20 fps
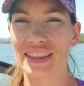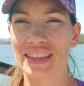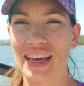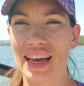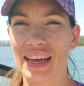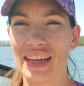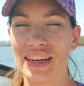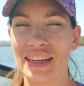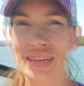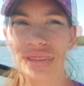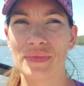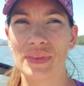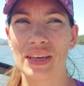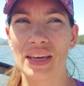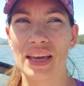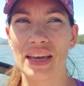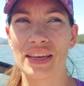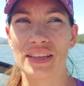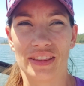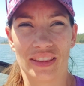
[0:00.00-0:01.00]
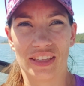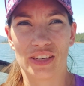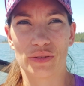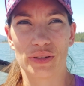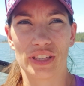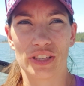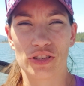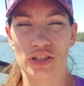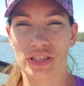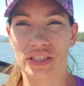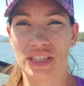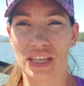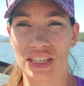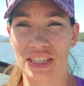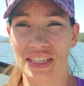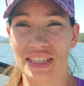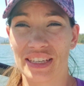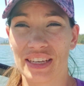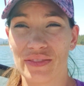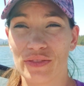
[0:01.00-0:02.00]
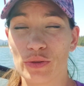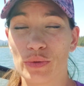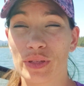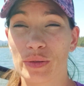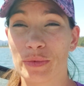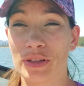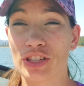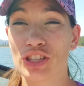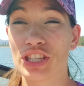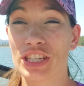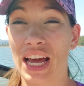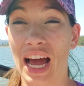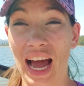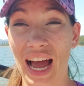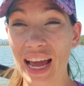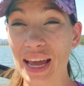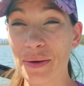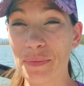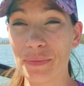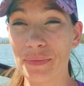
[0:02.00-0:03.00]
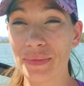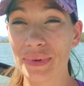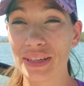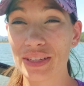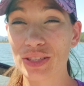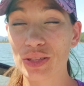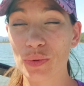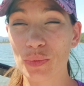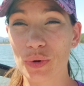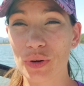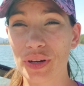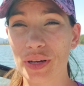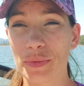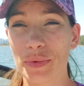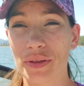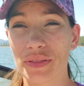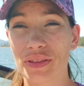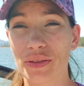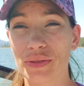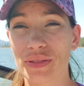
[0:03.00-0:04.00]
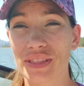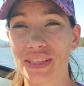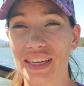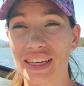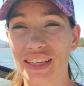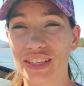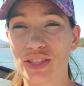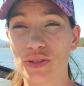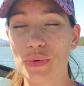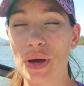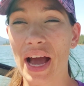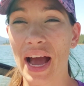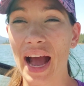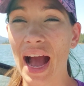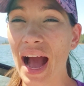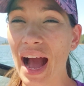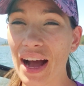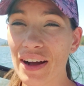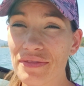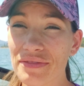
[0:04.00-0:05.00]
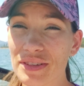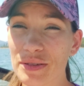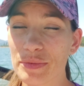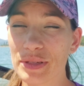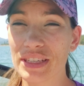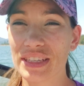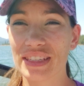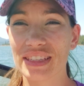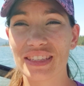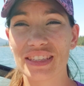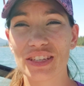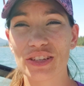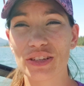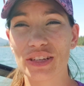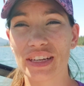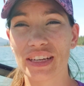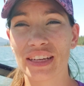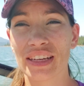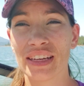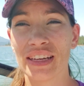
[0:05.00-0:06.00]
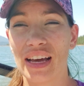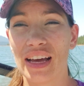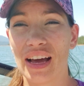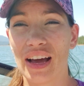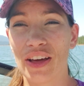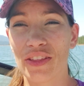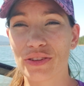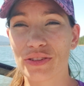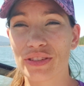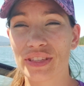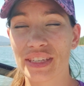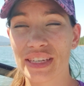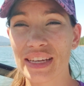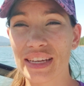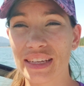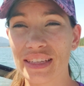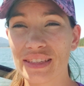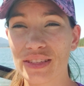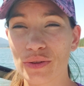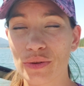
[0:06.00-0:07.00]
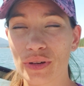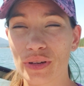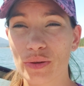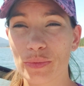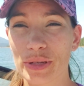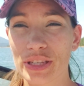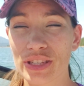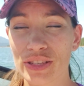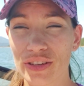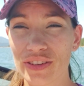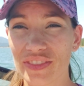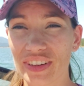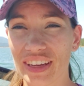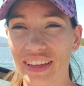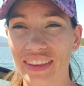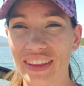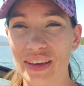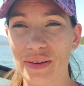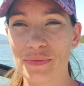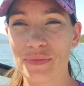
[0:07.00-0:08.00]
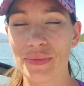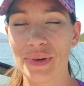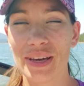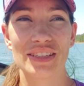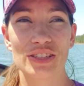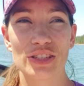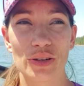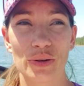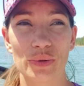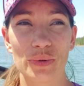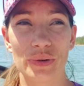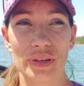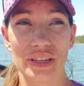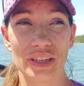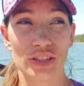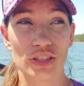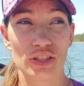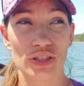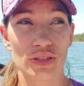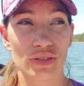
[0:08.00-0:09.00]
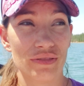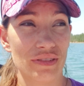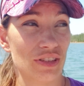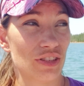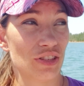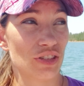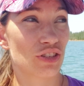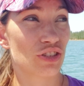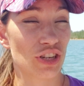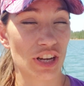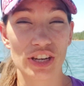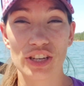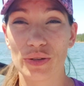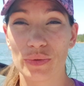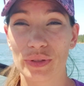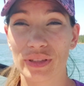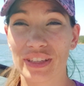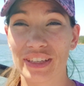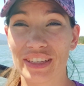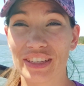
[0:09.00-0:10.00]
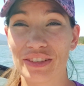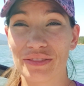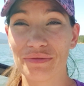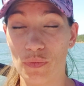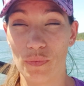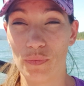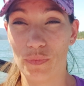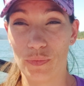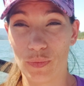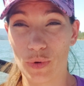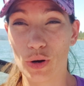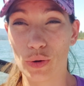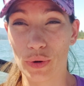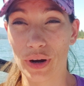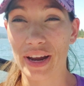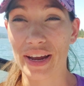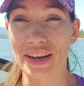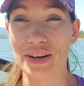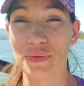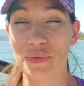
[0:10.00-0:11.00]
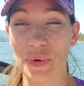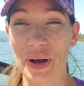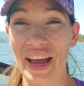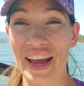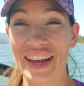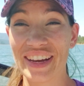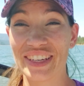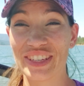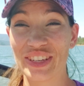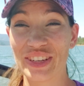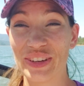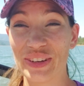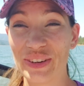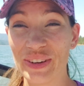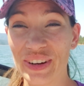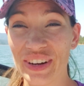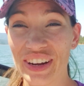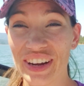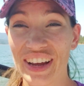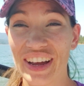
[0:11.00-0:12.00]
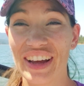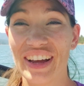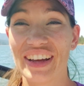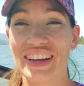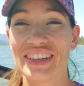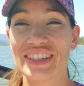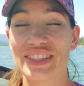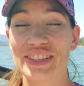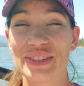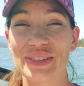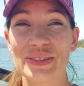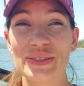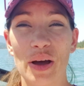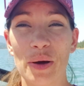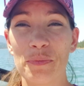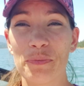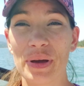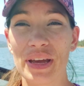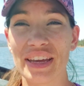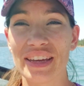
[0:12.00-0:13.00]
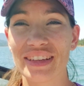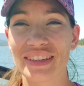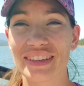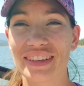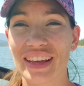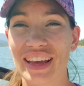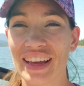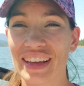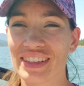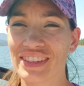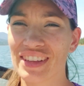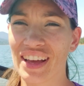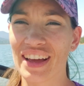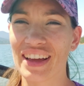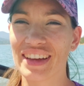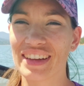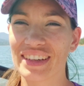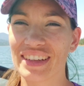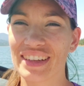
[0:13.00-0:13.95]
that. It literally just doesn't give you as much time to worry about those things. You have to be considering others' needs in order to be serving them. So it's a genuinely great way to abate anxiety.